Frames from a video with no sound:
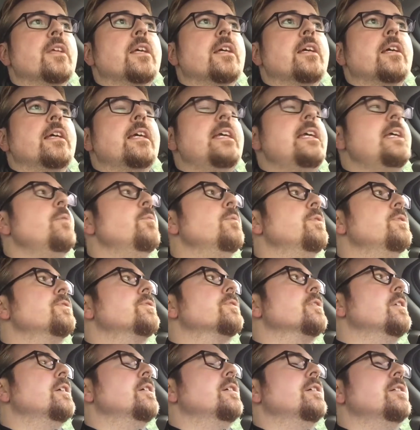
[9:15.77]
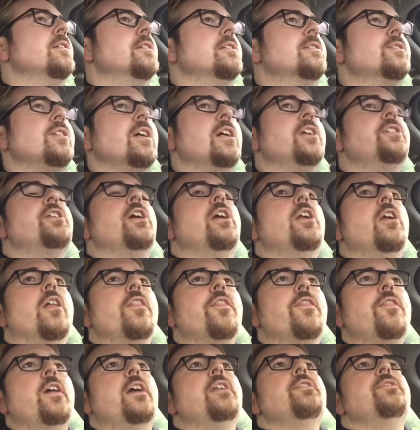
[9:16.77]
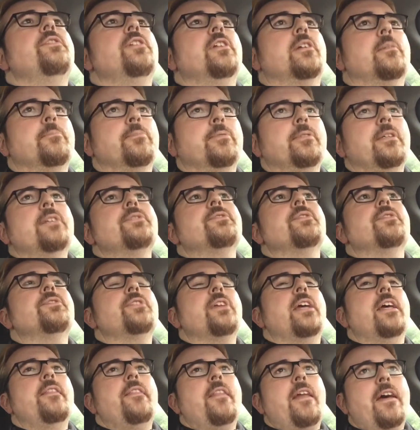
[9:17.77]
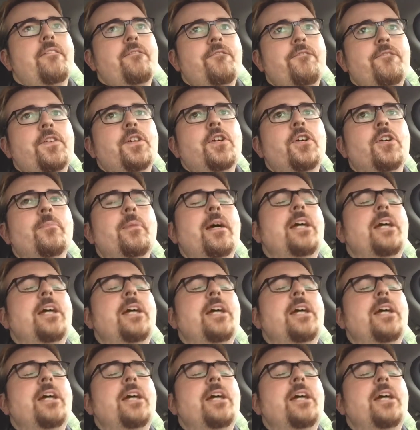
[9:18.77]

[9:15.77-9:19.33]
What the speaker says: he was such an authentic presence in that film,